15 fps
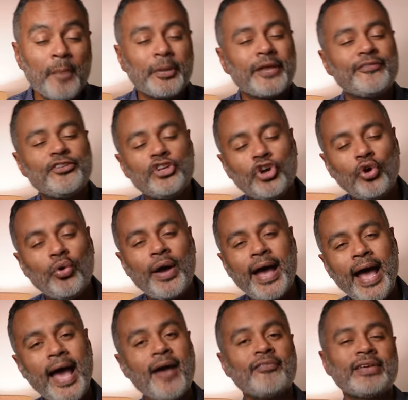but if you don't
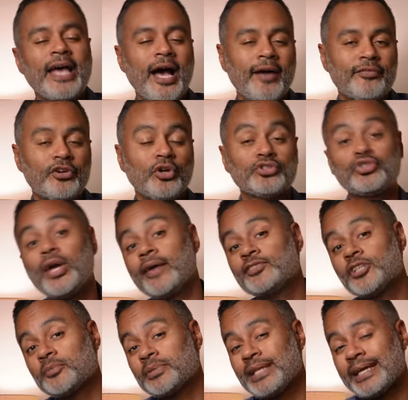have Calvados, you have
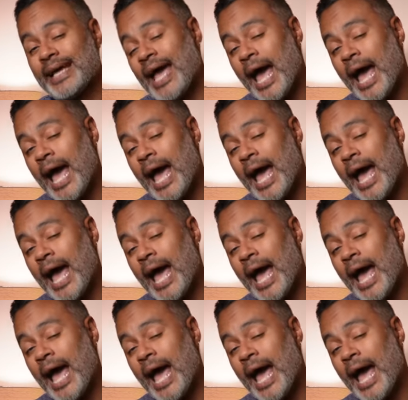something like